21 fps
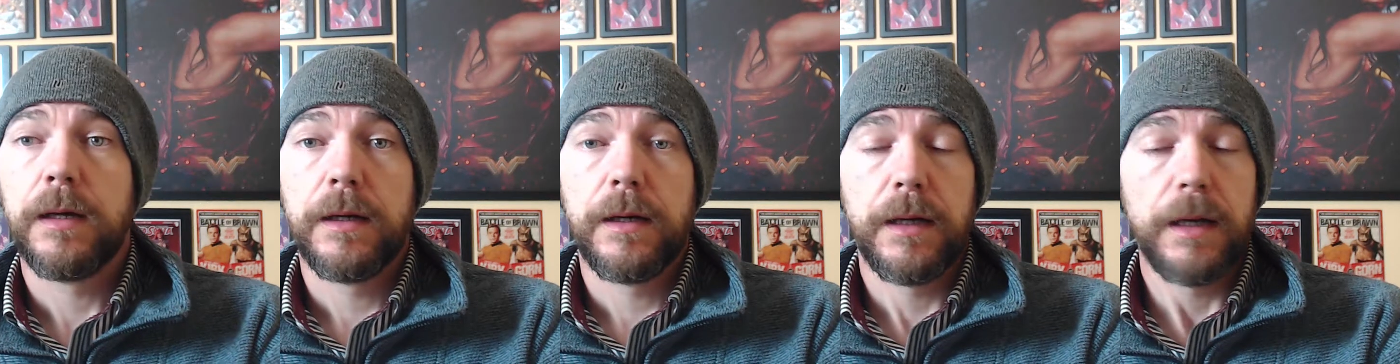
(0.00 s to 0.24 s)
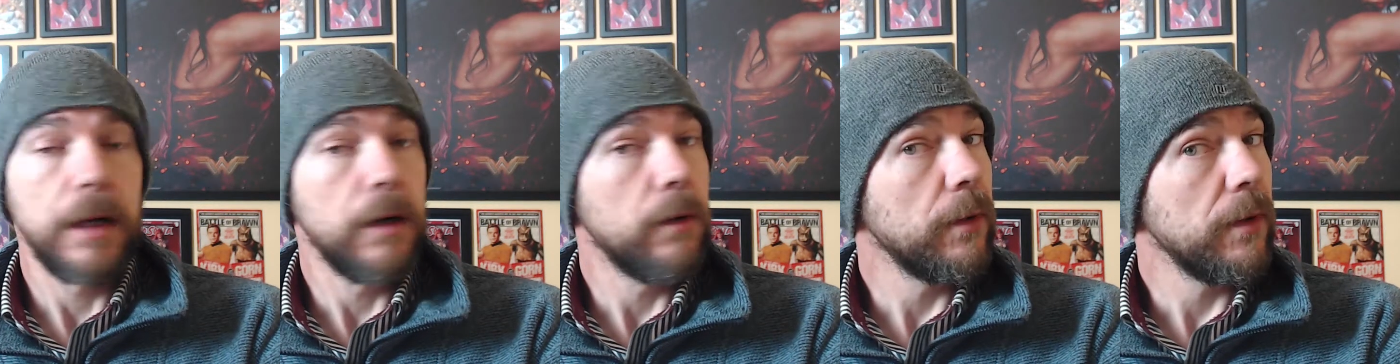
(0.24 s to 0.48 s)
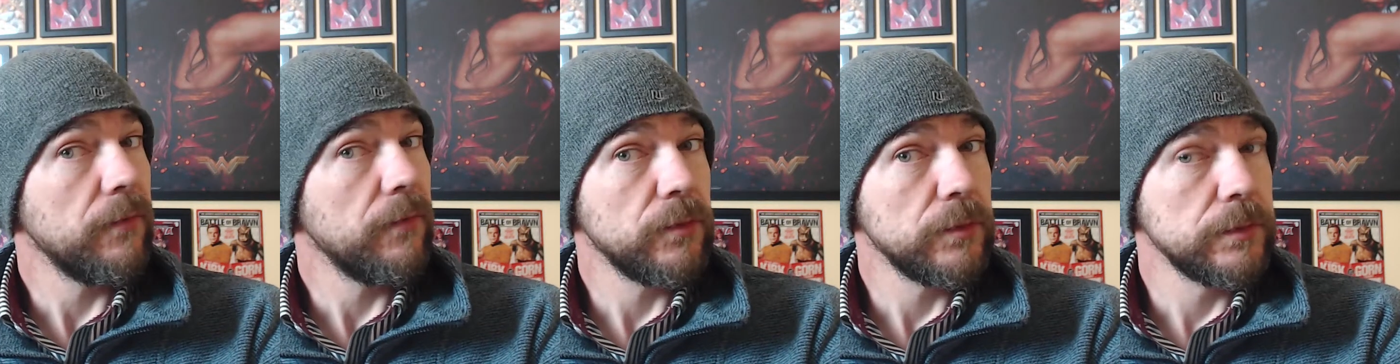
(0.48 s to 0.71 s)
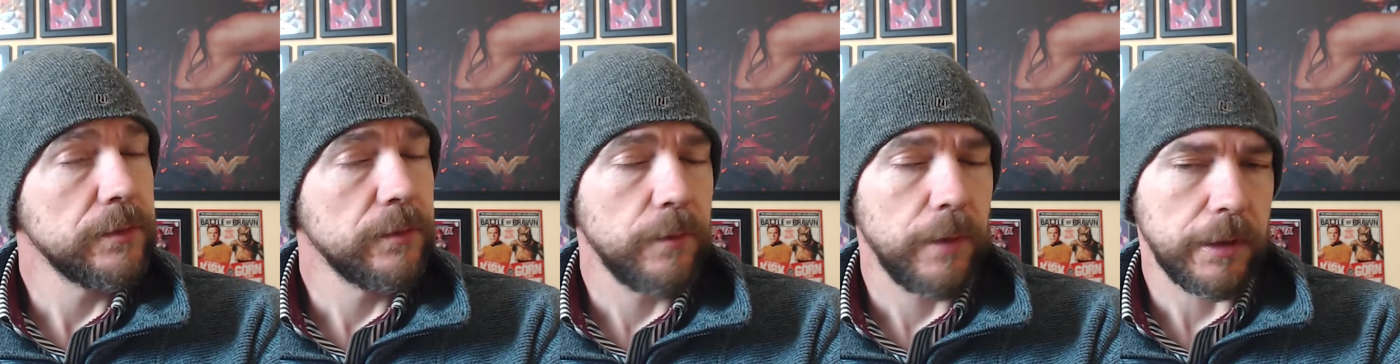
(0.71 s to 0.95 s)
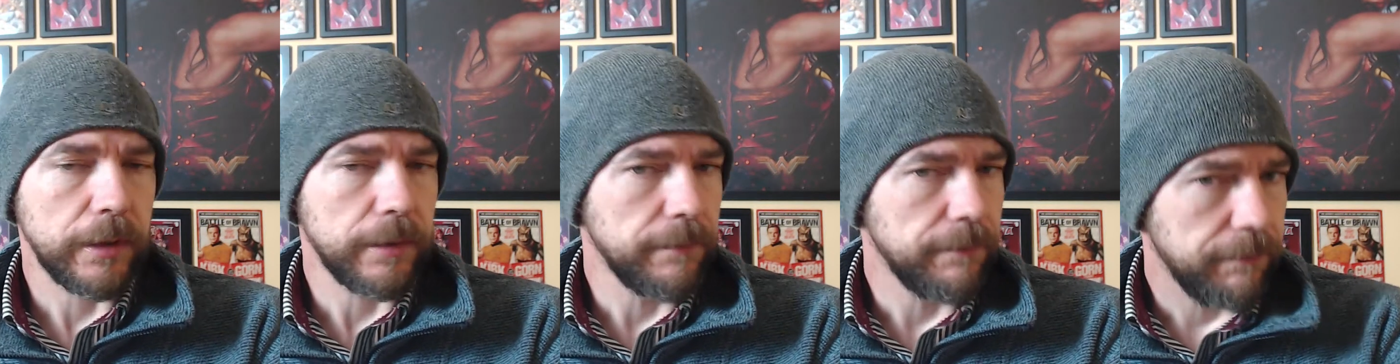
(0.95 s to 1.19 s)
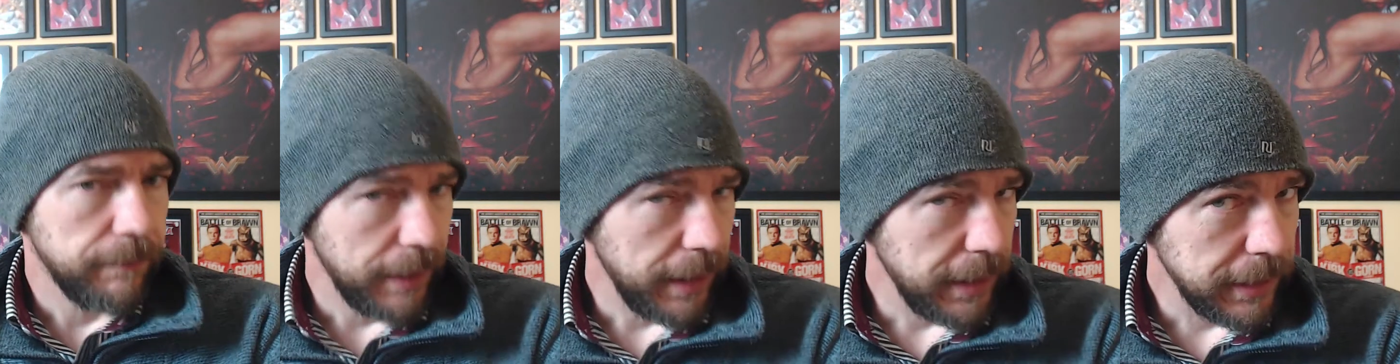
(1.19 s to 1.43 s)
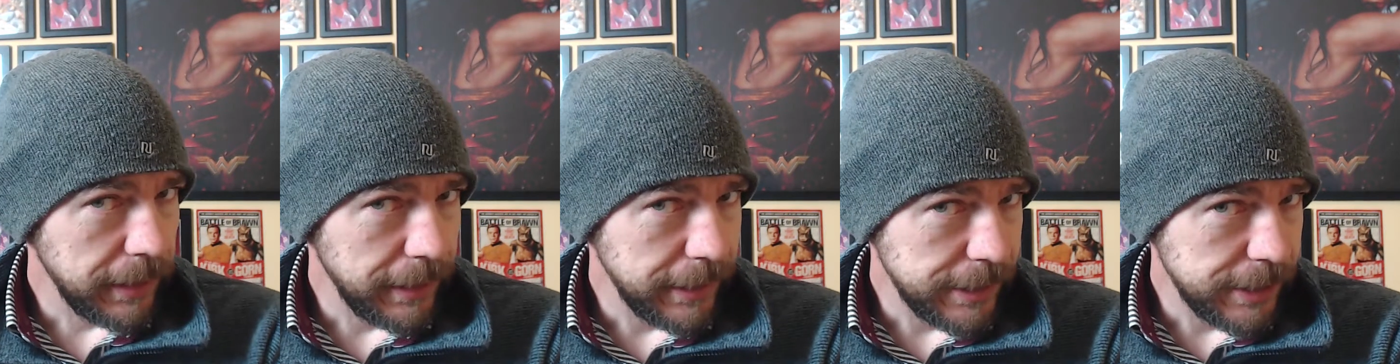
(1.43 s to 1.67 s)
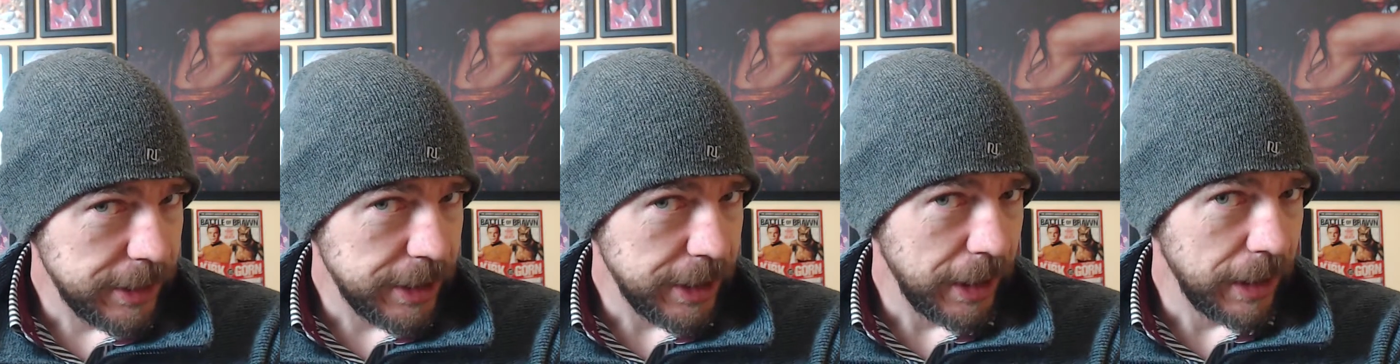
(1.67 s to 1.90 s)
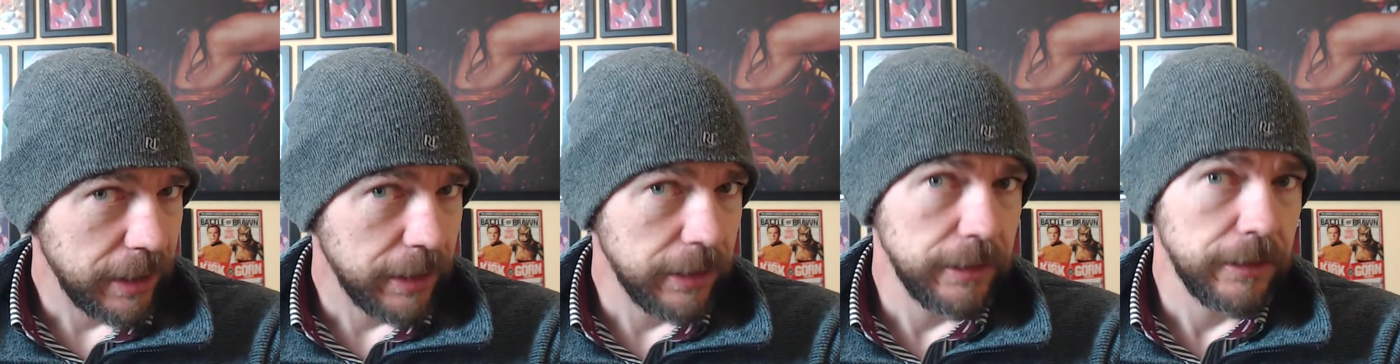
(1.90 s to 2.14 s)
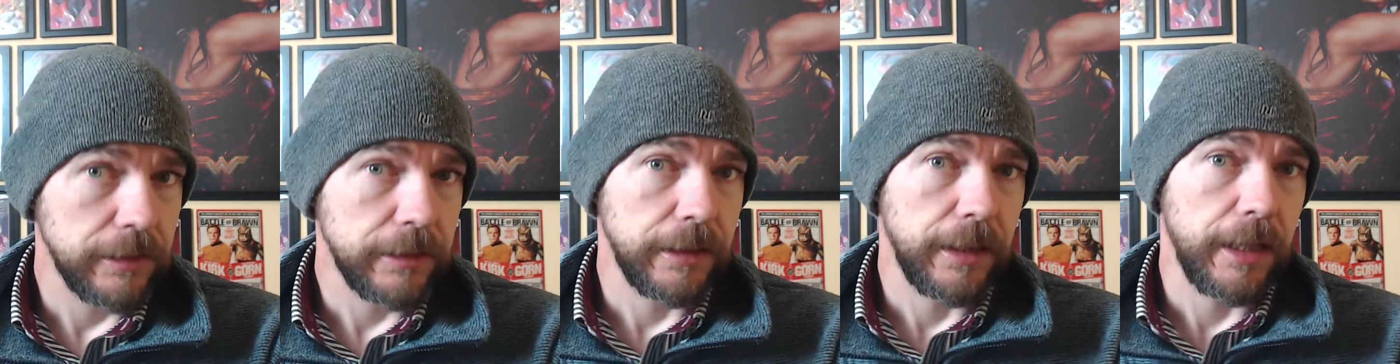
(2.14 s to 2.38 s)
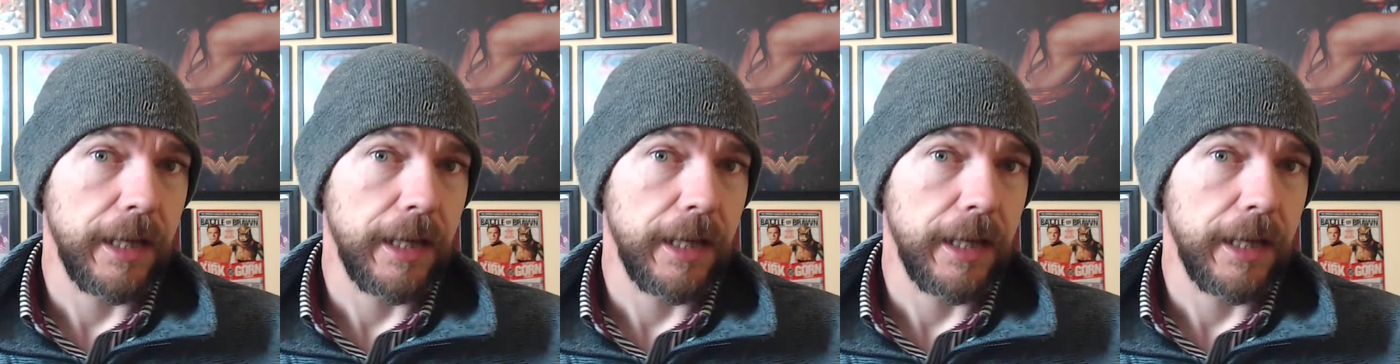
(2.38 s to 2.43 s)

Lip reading: Hello everyone, welcome back to the channel.